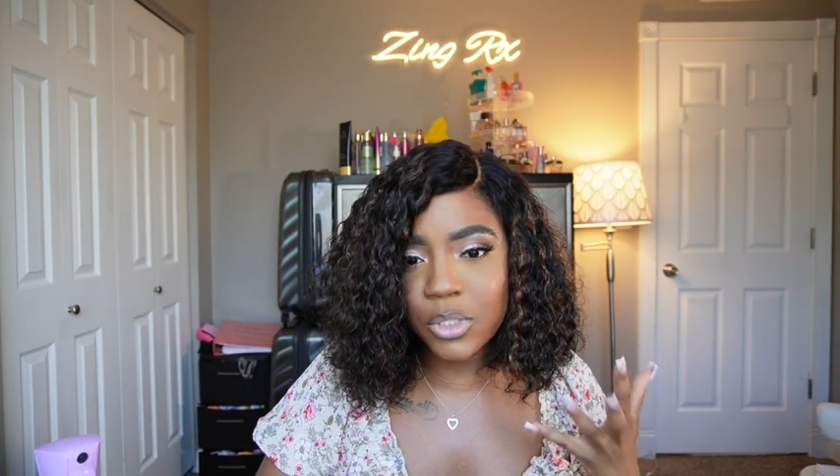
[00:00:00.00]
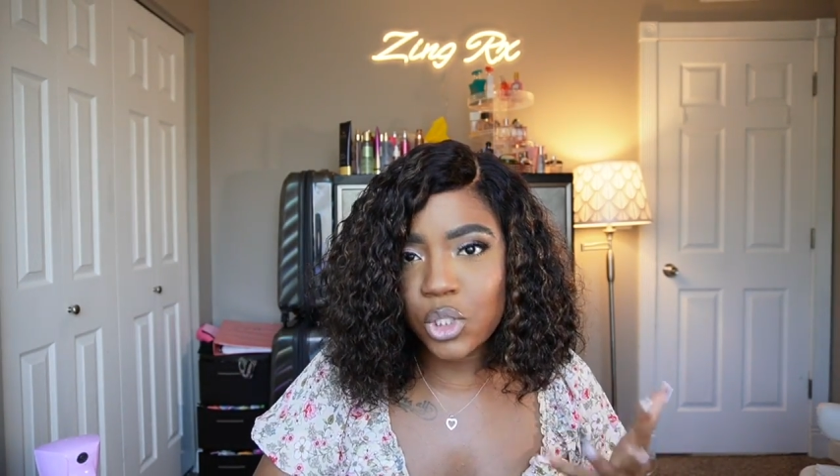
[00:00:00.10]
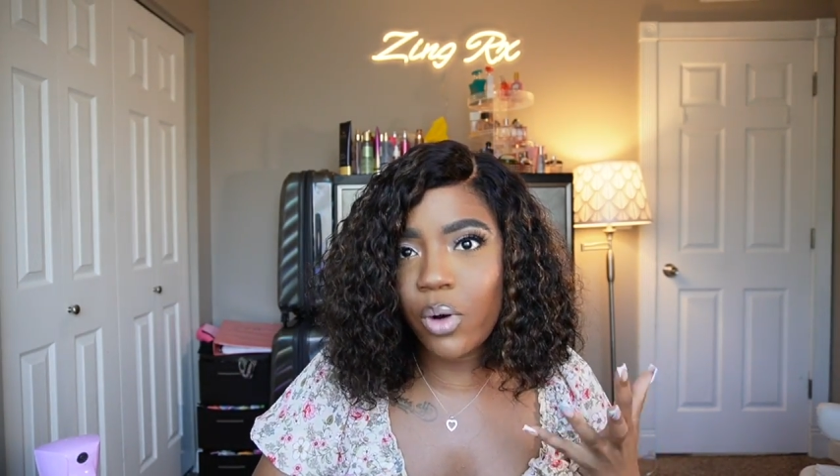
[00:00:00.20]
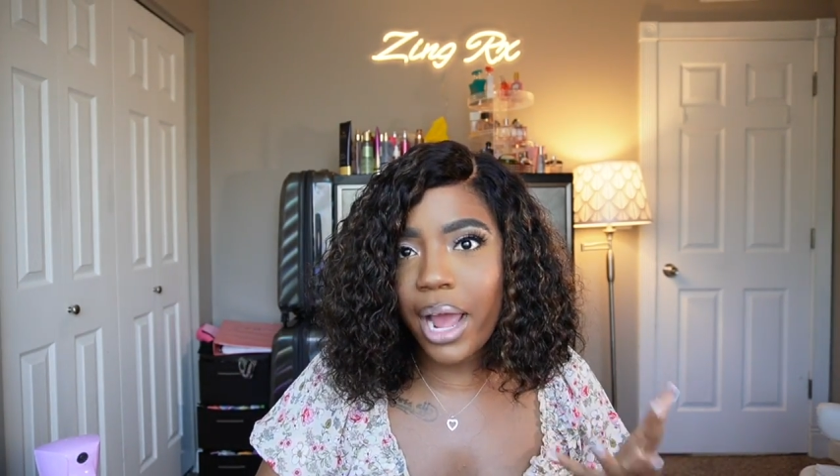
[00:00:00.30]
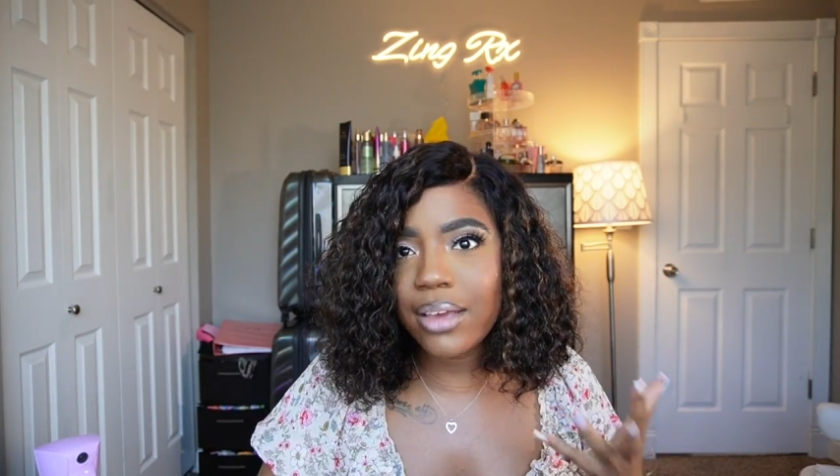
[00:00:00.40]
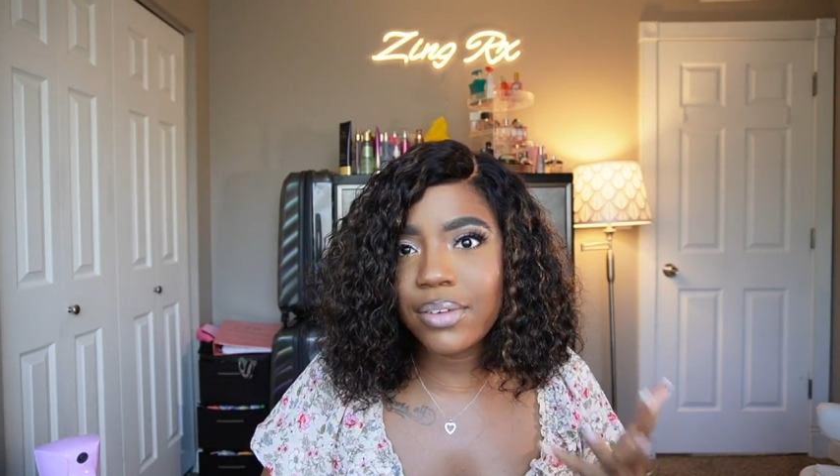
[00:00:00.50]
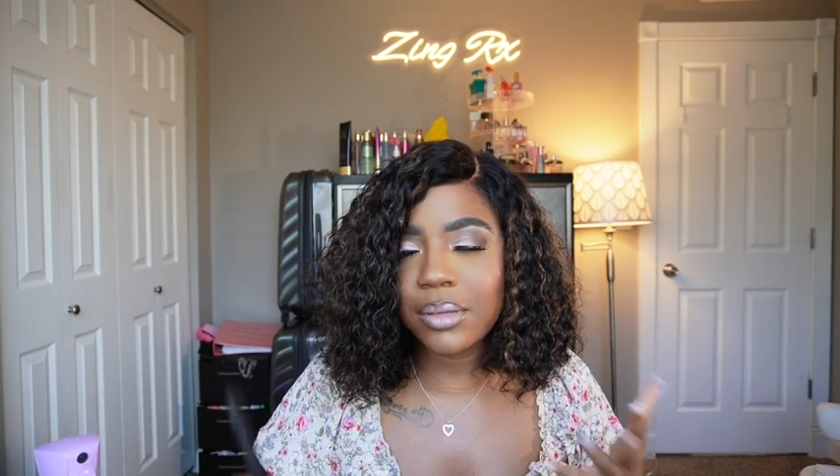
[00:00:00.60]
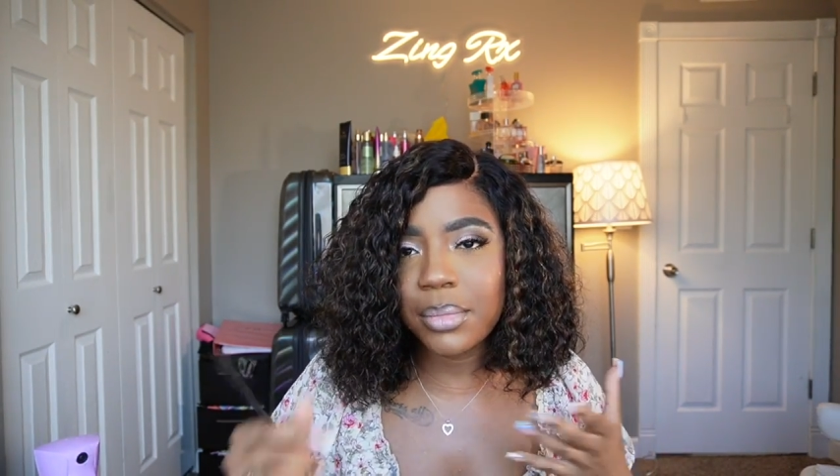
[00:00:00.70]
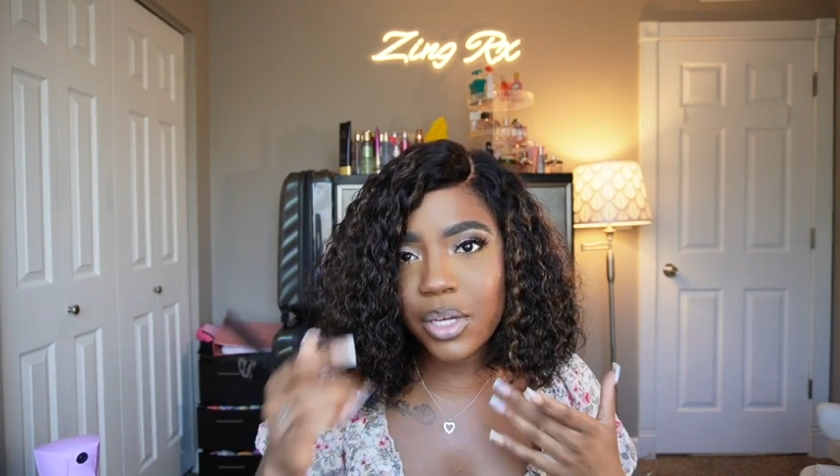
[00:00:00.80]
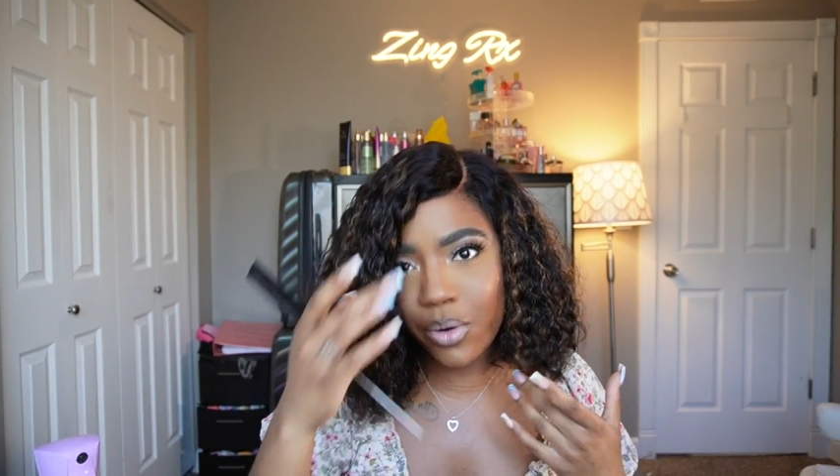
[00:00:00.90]

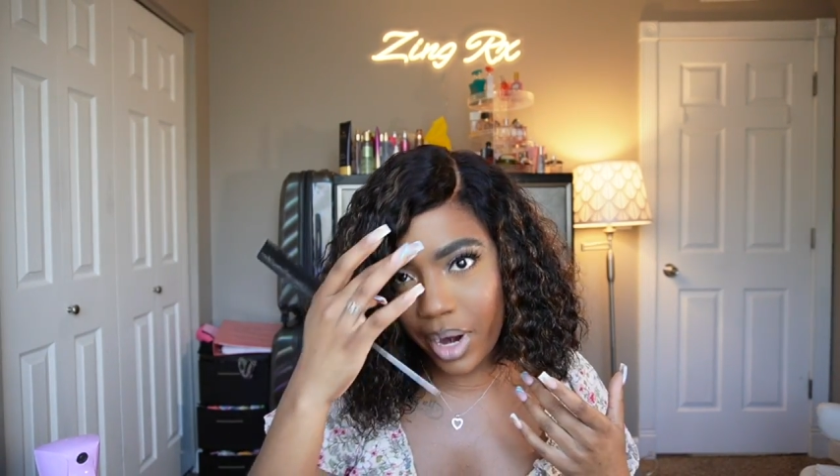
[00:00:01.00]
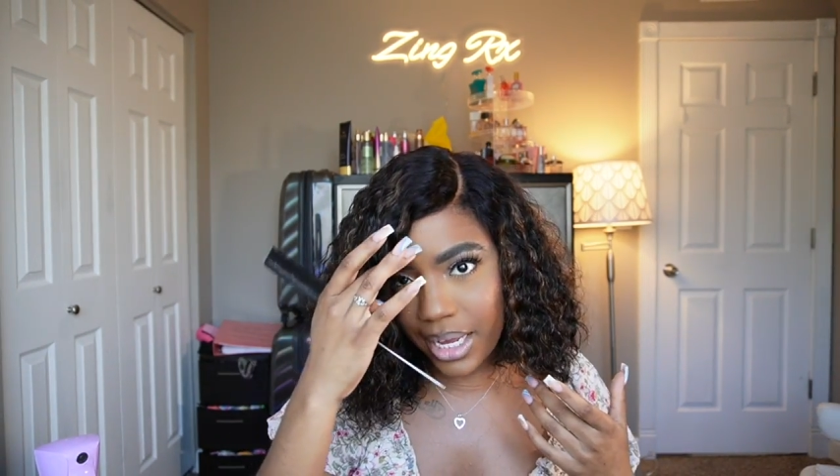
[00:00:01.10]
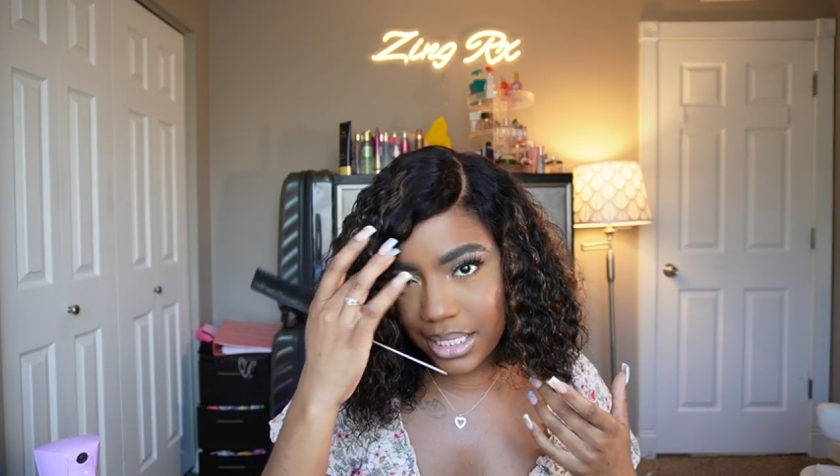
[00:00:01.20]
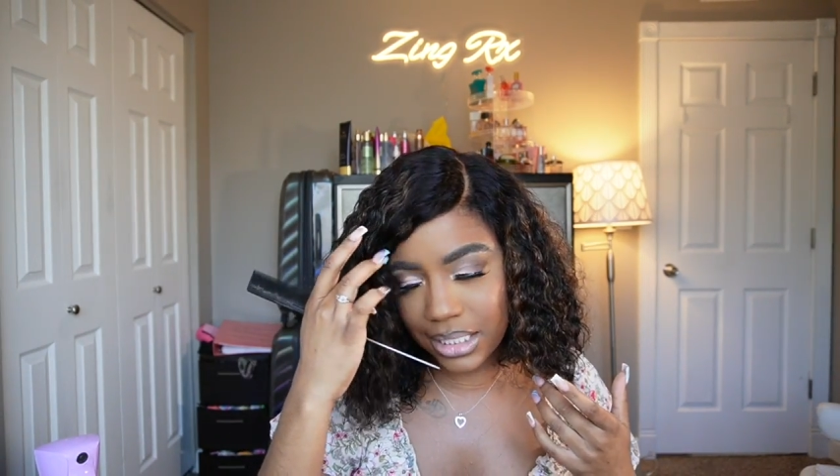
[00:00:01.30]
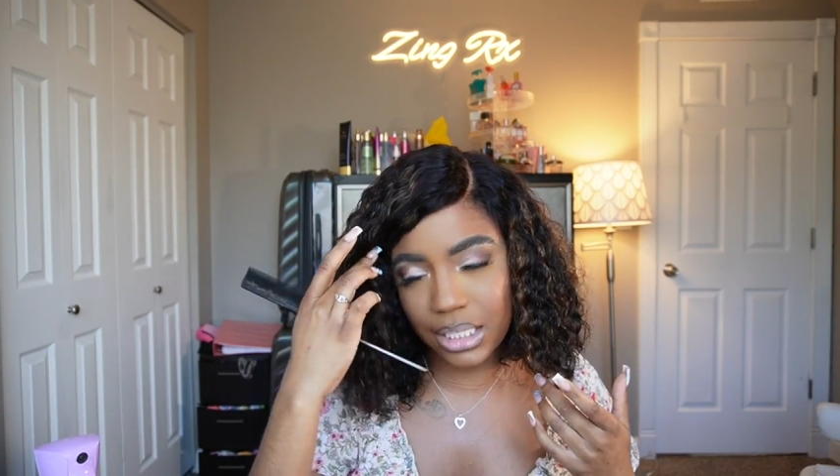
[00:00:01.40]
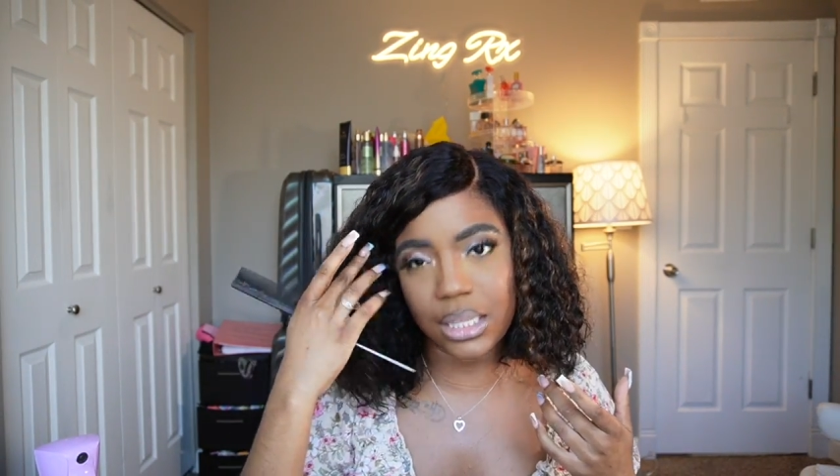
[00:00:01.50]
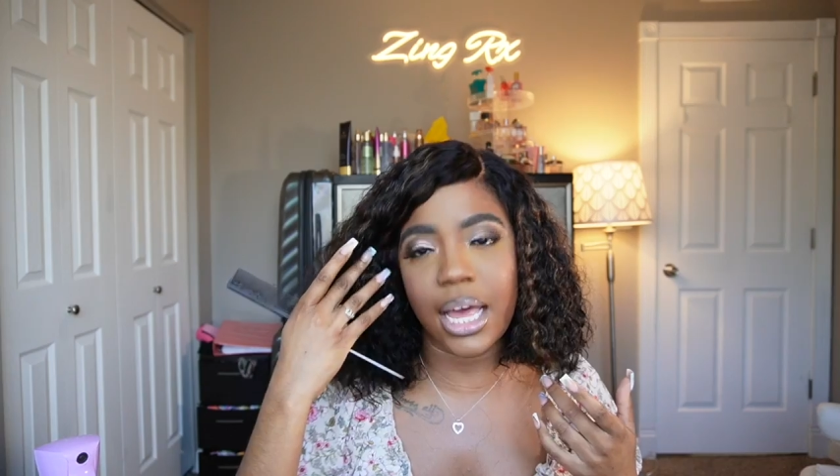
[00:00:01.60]
driving me crazy.